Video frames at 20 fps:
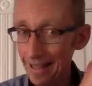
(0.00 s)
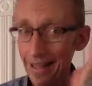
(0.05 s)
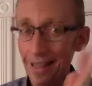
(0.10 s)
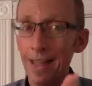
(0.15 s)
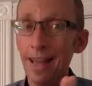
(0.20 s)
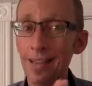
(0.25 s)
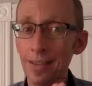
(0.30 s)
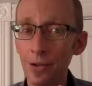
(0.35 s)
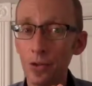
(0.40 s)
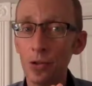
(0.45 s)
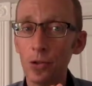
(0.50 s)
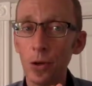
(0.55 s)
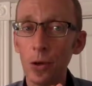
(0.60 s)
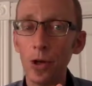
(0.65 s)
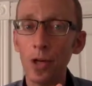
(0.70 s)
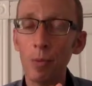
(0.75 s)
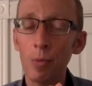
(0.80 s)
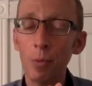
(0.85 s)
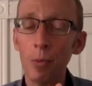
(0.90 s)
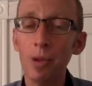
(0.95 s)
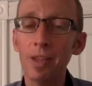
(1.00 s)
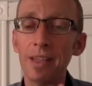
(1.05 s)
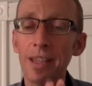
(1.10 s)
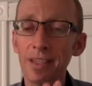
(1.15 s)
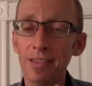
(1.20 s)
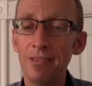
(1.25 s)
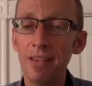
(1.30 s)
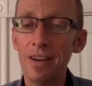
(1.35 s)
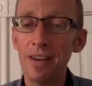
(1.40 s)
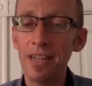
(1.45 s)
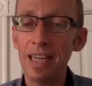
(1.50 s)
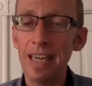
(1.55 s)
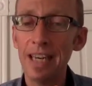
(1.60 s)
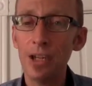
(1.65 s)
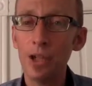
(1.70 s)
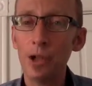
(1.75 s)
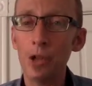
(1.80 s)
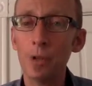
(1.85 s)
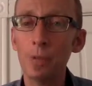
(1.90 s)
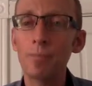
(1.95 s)
That's a starting point. That's
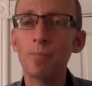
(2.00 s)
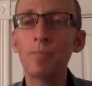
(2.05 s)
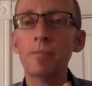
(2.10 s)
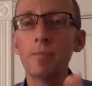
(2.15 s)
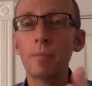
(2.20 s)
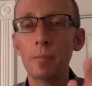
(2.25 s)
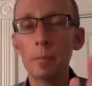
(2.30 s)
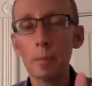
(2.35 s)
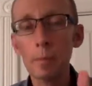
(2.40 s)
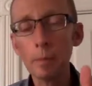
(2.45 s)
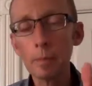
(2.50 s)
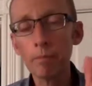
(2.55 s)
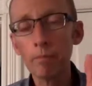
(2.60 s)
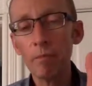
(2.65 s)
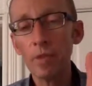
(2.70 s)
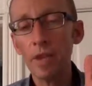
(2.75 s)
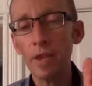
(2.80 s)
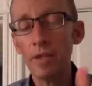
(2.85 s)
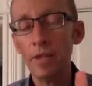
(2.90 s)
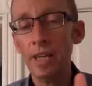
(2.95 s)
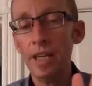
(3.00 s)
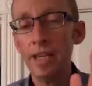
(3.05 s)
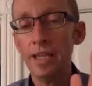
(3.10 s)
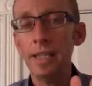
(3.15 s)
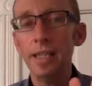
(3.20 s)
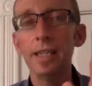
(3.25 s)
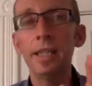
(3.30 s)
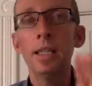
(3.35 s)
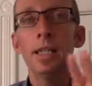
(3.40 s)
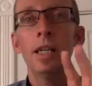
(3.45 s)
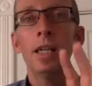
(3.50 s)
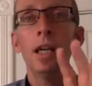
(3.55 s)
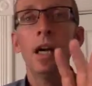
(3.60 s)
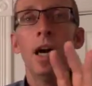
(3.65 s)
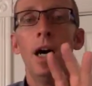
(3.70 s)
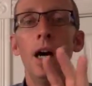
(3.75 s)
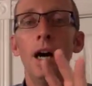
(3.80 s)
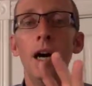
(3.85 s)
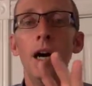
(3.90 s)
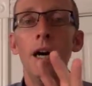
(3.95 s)
foundational. Then
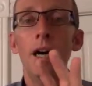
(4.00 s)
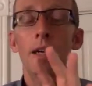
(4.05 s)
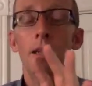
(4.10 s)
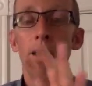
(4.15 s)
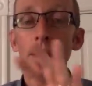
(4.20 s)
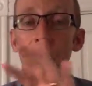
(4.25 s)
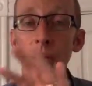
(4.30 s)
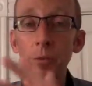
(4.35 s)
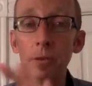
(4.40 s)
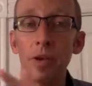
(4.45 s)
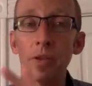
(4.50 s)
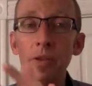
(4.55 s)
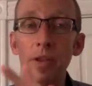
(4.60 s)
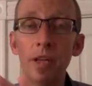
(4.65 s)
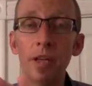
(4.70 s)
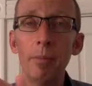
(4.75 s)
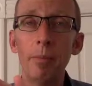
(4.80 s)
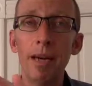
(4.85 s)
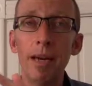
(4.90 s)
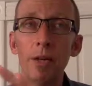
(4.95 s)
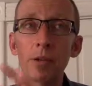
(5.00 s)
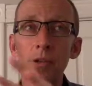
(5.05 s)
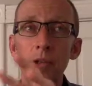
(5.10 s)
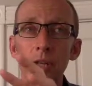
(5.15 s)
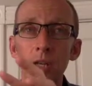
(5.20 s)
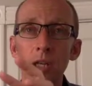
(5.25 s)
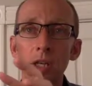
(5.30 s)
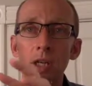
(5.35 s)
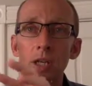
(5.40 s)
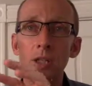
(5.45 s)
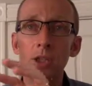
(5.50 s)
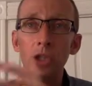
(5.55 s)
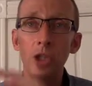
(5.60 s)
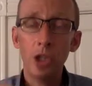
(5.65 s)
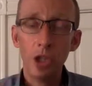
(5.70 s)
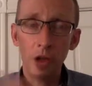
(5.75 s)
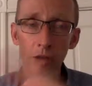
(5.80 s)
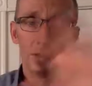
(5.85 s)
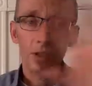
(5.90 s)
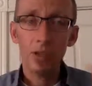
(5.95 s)
you want to think about
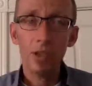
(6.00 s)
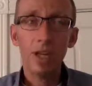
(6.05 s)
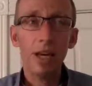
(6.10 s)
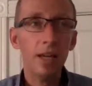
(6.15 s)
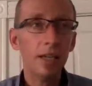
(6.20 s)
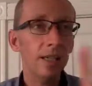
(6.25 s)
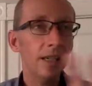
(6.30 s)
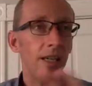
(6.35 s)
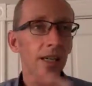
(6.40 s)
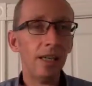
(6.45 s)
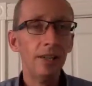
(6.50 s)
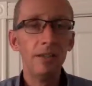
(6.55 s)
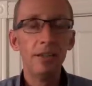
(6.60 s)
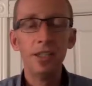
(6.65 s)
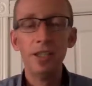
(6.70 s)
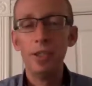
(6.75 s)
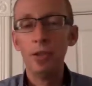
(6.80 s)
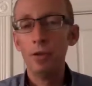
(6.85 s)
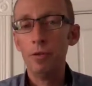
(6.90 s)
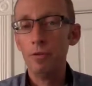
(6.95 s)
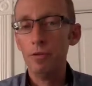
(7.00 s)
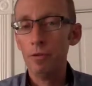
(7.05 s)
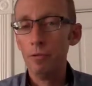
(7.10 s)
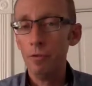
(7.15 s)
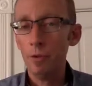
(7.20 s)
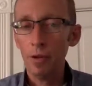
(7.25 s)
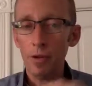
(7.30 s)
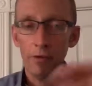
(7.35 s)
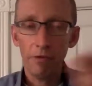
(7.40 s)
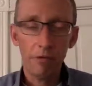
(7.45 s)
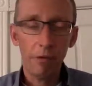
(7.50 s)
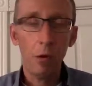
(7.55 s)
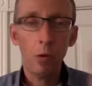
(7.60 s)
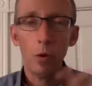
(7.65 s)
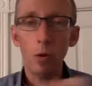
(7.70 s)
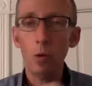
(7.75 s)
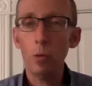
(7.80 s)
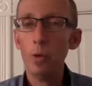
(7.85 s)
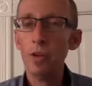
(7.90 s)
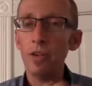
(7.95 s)
sharing this content, with a
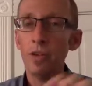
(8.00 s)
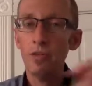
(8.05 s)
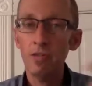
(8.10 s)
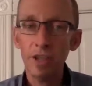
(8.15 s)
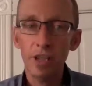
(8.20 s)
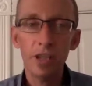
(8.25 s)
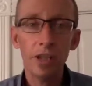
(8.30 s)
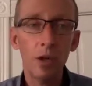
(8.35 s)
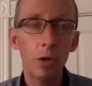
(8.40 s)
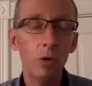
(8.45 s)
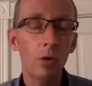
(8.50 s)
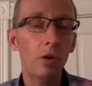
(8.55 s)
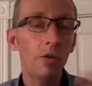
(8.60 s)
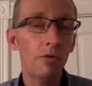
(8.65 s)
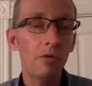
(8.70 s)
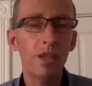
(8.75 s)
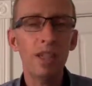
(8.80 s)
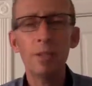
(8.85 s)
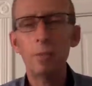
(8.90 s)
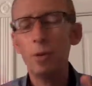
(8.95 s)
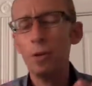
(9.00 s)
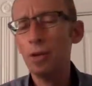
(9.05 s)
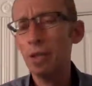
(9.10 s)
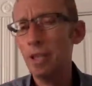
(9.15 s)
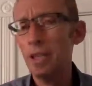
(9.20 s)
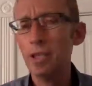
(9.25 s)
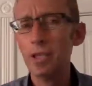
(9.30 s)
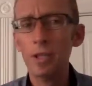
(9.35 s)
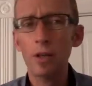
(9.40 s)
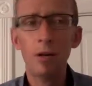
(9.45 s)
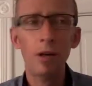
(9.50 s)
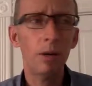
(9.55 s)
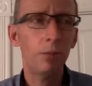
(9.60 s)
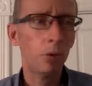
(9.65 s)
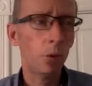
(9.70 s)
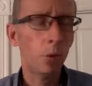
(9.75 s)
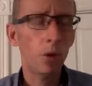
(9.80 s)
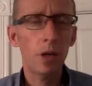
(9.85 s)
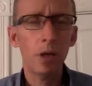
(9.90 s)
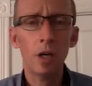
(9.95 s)
photo, with a video on Facebook, Instagram,
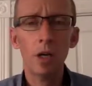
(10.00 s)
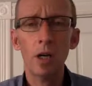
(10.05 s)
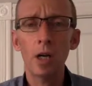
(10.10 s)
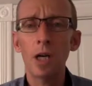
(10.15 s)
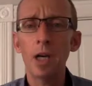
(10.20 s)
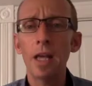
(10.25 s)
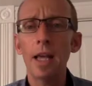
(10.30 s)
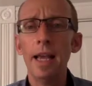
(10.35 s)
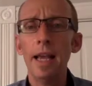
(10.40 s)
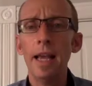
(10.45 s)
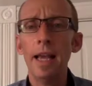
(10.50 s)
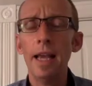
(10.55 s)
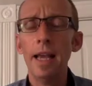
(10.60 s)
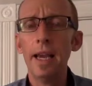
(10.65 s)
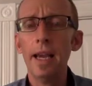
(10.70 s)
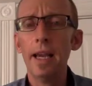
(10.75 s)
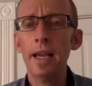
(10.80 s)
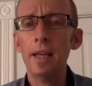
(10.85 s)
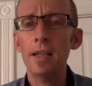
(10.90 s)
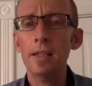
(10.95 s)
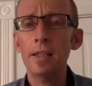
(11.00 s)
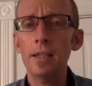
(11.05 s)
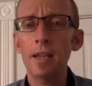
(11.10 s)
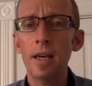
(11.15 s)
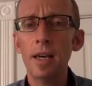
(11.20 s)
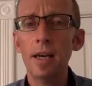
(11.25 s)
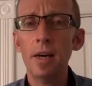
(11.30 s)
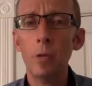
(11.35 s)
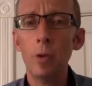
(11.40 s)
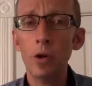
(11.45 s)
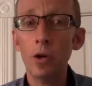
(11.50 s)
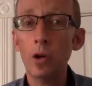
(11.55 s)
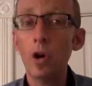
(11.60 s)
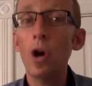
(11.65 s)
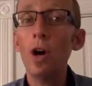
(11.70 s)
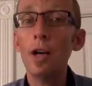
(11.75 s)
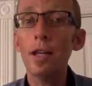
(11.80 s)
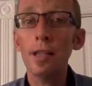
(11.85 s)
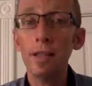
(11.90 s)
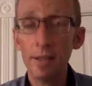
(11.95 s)
Twitter, and where your
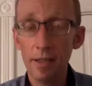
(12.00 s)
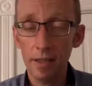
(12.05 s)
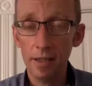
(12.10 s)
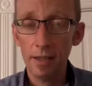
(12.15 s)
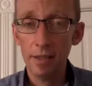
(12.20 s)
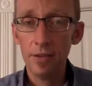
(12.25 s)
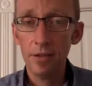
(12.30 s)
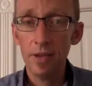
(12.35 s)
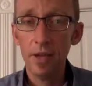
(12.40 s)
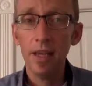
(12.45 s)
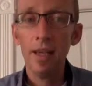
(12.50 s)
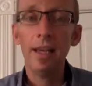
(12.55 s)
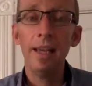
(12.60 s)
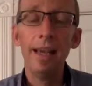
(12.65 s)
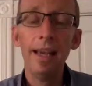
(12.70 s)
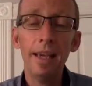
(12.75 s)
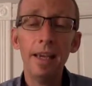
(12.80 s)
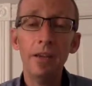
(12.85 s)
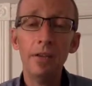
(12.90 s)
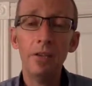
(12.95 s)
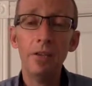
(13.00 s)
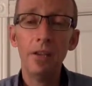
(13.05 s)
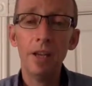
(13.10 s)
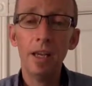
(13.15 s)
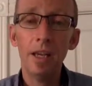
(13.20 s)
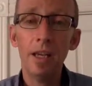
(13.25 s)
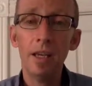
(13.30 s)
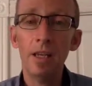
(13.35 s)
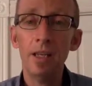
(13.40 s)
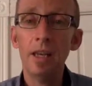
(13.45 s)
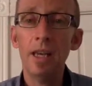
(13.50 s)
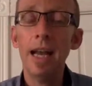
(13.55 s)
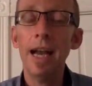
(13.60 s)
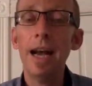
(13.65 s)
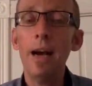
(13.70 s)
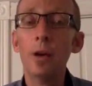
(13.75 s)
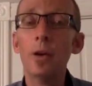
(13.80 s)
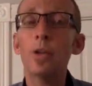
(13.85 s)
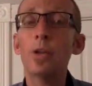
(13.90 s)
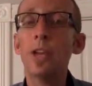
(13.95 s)
audience is. And then
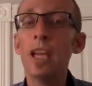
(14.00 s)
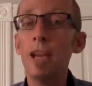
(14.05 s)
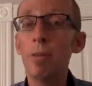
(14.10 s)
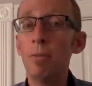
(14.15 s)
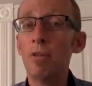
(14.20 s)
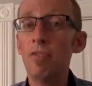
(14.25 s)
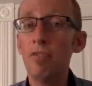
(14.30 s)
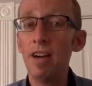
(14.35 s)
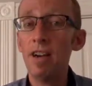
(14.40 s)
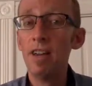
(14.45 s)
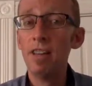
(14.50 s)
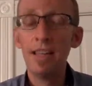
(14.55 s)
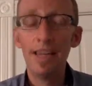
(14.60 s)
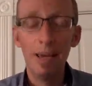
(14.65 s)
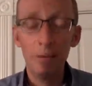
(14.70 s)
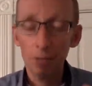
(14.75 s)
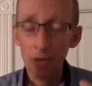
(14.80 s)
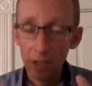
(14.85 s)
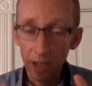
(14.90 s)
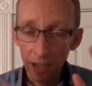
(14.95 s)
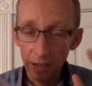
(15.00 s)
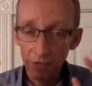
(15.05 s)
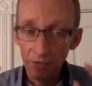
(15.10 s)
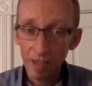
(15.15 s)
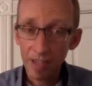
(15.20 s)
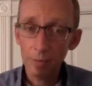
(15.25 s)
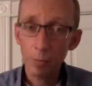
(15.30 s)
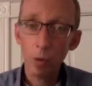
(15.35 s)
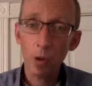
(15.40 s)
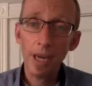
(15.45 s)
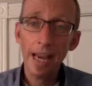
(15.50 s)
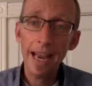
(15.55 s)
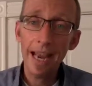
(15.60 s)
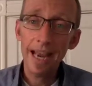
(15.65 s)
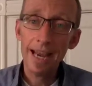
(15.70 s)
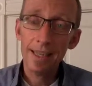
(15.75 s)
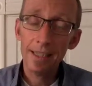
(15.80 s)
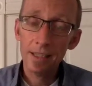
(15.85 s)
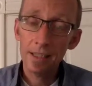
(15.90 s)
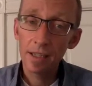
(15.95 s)
how can you amplify that? I'm saying Facebook
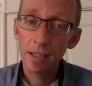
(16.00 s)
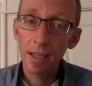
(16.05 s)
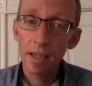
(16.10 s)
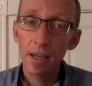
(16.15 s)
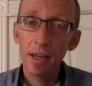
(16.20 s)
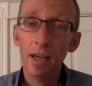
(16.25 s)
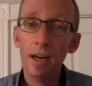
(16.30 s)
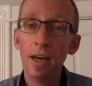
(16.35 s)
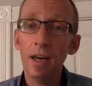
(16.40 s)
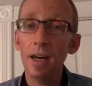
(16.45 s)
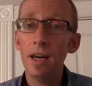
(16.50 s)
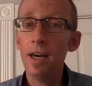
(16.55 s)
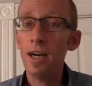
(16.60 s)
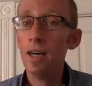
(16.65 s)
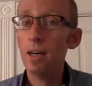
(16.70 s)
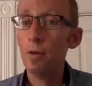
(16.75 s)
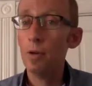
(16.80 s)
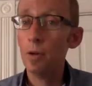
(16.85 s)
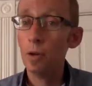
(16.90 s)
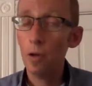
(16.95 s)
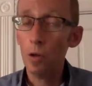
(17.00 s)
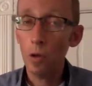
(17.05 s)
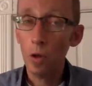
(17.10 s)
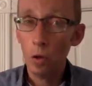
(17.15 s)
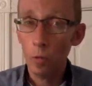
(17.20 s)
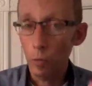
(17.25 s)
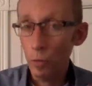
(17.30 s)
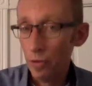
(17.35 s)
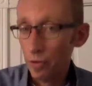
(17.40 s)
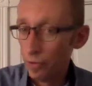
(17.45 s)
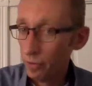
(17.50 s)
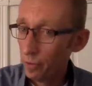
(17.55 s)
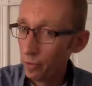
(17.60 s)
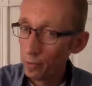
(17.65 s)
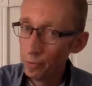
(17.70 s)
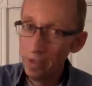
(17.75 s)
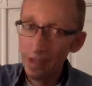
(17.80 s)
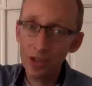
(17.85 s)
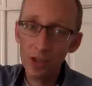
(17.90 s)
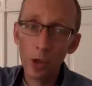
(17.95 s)
ads, along with
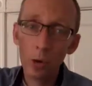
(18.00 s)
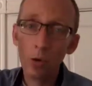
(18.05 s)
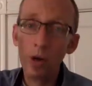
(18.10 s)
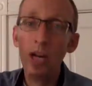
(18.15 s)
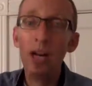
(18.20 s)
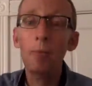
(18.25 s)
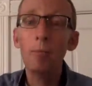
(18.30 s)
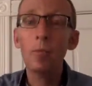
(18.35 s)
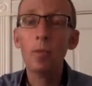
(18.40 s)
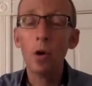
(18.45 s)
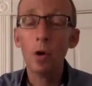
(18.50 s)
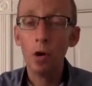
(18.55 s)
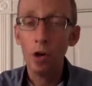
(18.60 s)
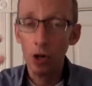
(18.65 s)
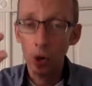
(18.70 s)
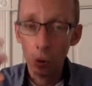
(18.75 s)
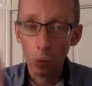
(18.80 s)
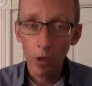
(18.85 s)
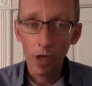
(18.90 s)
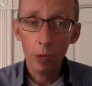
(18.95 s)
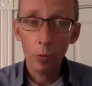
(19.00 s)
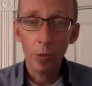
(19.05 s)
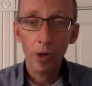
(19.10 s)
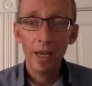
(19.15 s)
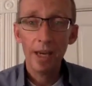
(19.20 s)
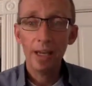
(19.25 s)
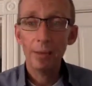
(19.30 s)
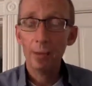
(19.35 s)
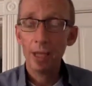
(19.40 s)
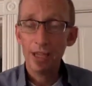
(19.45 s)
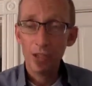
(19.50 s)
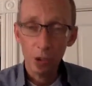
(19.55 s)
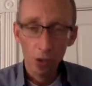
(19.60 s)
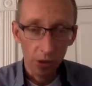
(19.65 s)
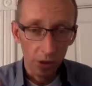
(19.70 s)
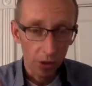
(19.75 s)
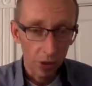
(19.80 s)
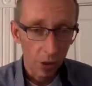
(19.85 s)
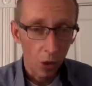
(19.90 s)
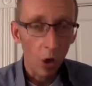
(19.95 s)
through Instagram, are a great way because you
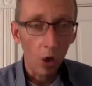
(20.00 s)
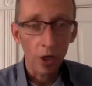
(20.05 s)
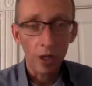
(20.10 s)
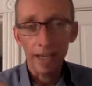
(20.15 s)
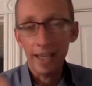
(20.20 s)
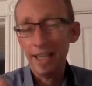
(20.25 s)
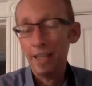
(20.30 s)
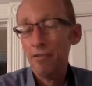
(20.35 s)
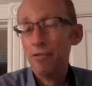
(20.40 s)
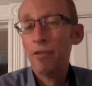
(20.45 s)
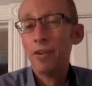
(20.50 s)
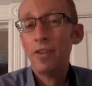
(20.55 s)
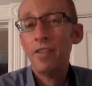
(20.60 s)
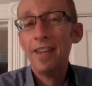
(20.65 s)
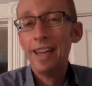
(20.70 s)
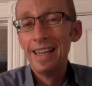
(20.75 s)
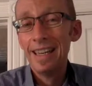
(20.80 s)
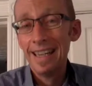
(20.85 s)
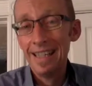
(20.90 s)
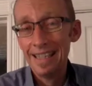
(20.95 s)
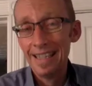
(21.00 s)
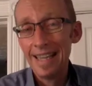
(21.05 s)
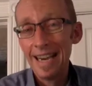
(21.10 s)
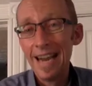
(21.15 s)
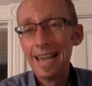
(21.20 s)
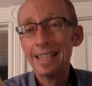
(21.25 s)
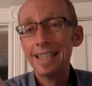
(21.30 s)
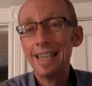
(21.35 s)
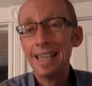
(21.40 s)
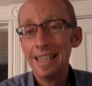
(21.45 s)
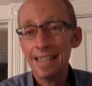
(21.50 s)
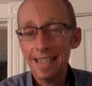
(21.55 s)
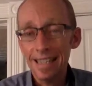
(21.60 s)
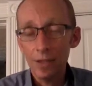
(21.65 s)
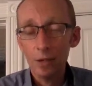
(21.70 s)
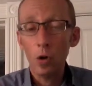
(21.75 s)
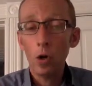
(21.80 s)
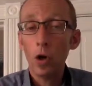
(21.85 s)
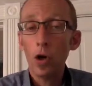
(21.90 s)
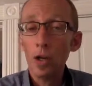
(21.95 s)
can target, get in front of that exact
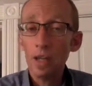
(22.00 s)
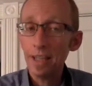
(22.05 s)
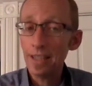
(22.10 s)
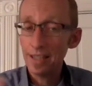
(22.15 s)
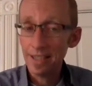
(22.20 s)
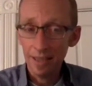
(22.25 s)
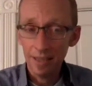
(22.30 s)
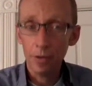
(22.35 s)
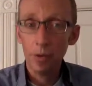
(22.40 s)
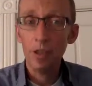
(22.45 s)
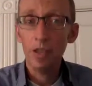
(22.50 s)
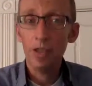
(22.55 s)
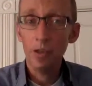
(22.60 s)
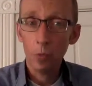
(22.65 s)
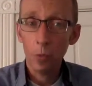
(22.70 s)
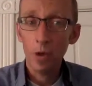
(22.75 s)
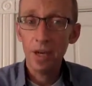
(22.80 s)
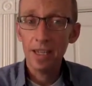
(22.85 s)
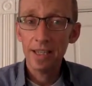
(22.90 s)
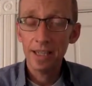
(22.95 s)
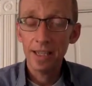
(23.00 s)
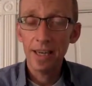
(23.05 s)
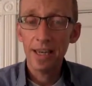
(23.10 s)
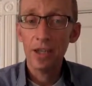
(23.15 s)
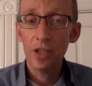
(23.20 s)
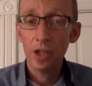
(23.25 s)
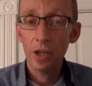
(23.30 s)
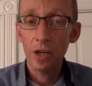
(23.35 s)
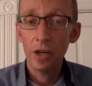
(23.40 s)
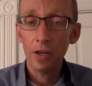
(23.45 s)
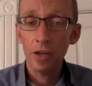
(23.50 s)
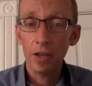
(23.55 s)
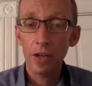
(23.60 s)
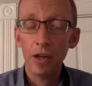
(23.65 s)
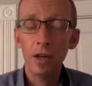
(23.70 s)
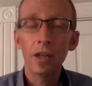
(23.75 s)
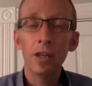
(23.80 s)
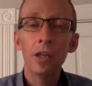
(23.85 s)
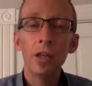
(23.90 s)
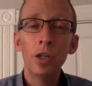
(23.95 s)
ideal audience in the ways that I shared
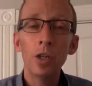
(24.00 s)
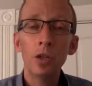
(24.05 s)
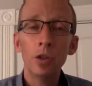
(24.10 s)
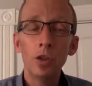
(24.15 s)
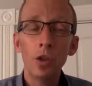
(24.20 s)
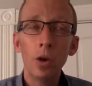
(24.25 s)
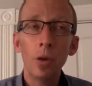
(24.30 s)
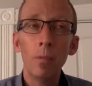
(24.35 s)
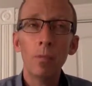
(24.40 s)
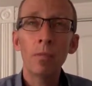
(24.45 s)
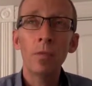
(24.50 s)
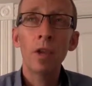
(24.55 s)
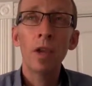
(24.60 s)
there. So